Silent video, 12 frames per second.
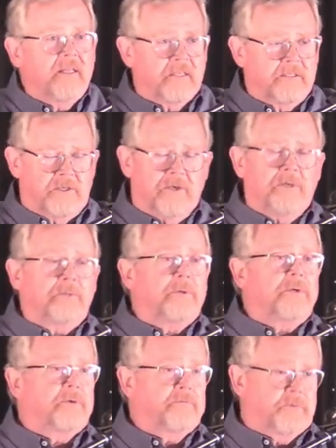The
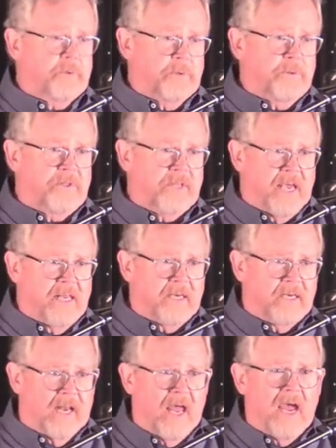children of truth
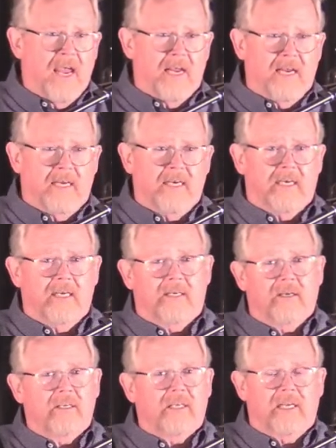and
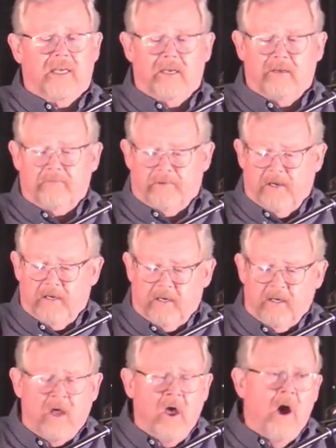light are
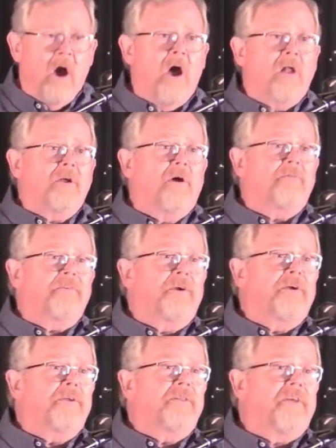living all over
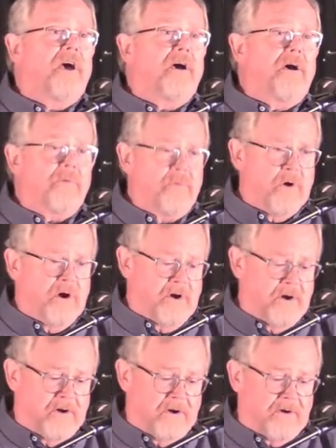the
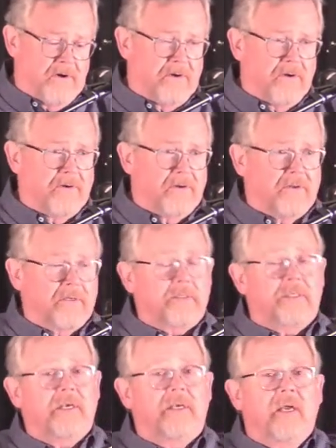world.